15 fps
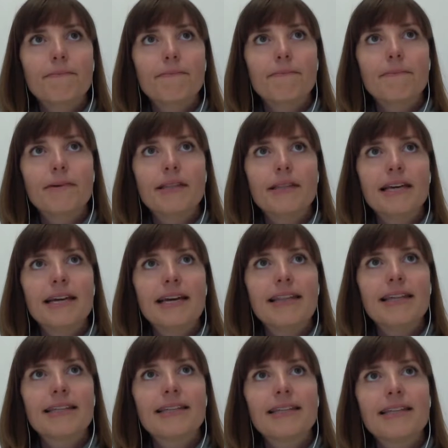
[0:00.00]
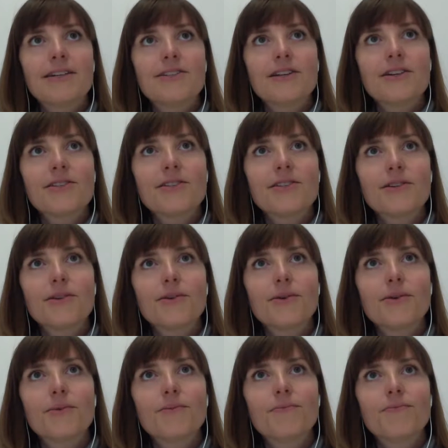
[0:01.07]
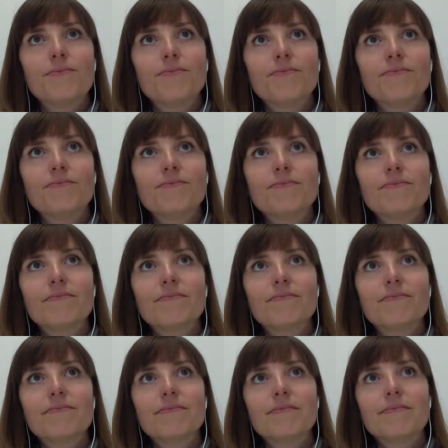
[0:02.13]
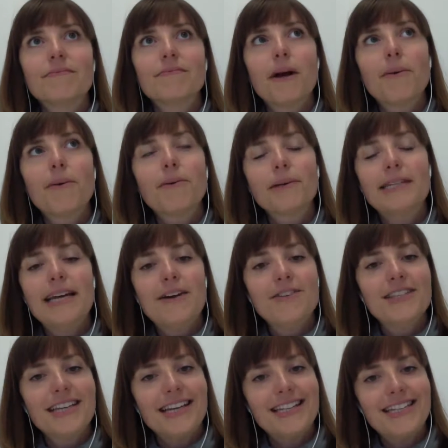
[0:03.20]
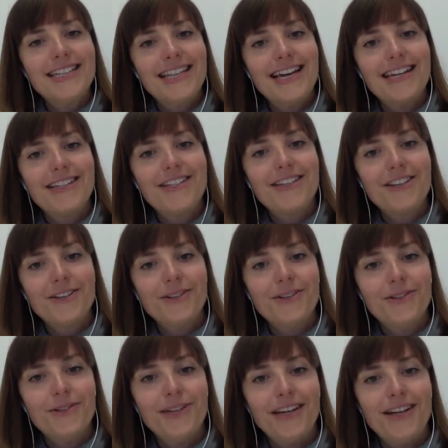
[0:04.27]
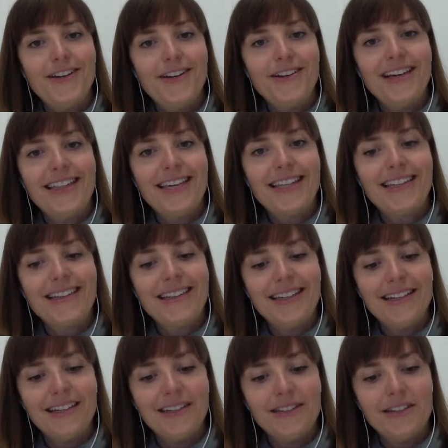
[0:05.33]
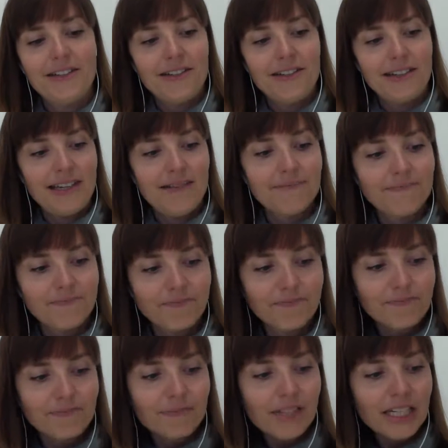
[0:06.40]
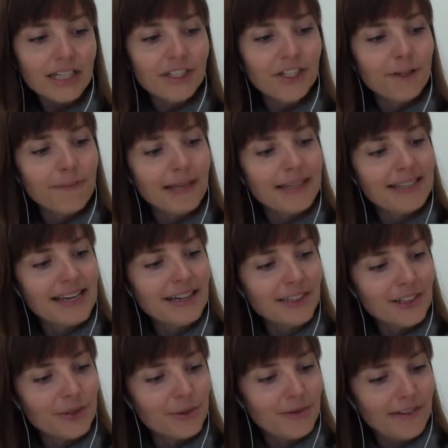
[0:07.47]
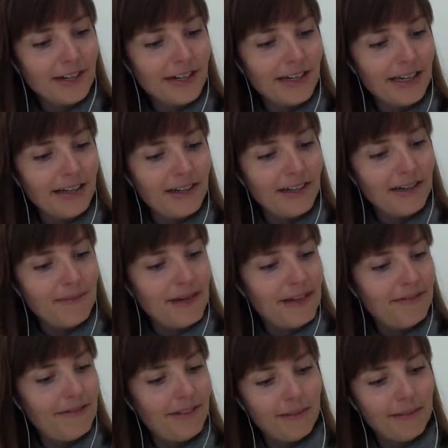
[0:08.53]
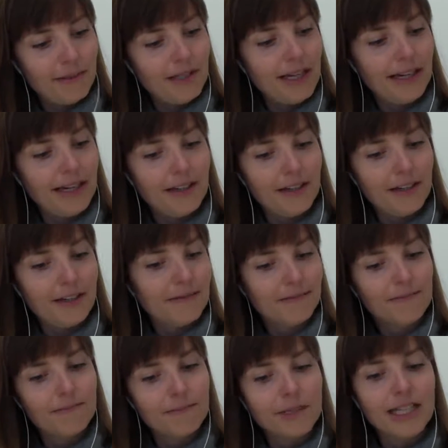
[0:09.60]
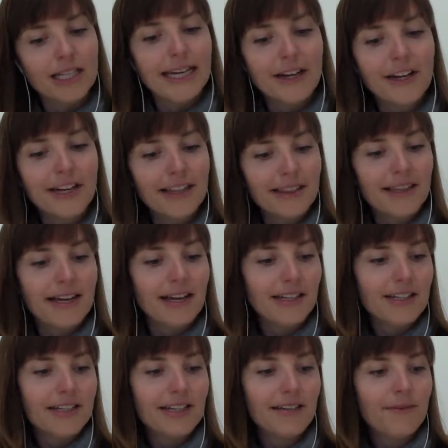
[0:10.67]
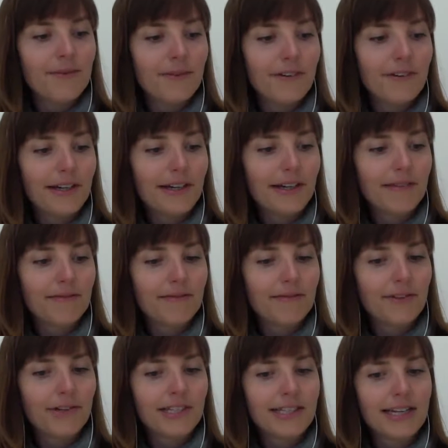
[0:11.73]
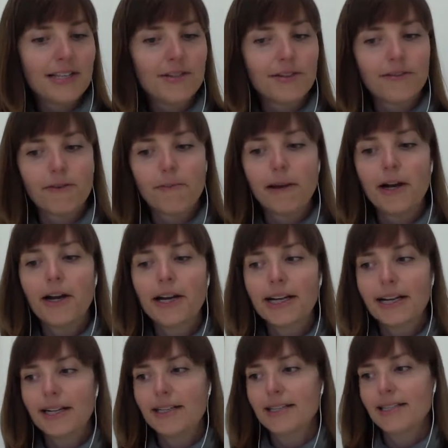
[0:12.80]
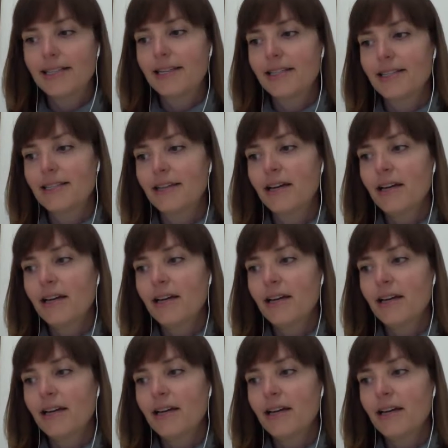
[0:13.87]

But then I think that there's also probably downsides to that too. I think the early European settlers were had very millenarian theology, and were very focused on sort of America as this